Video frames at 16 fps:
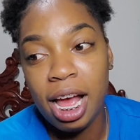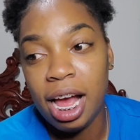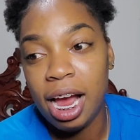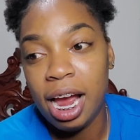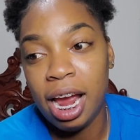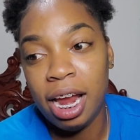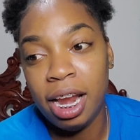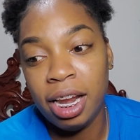
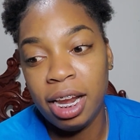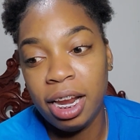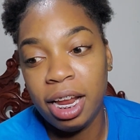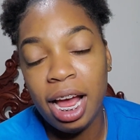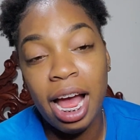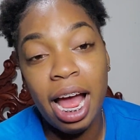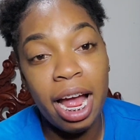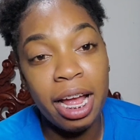and
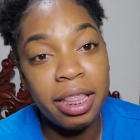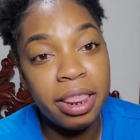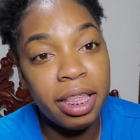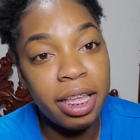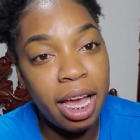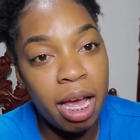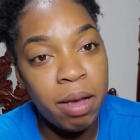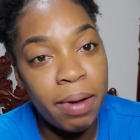I
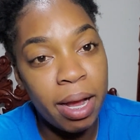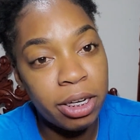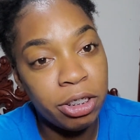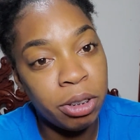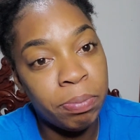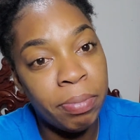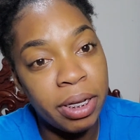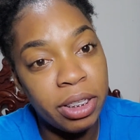think I'm
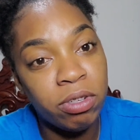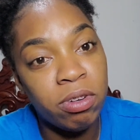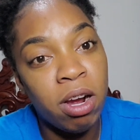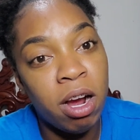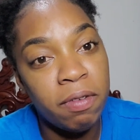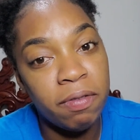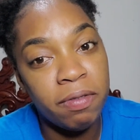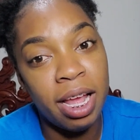actually better
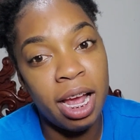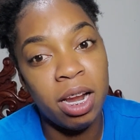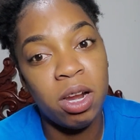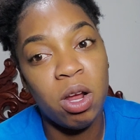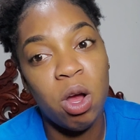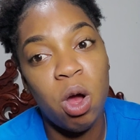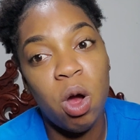off than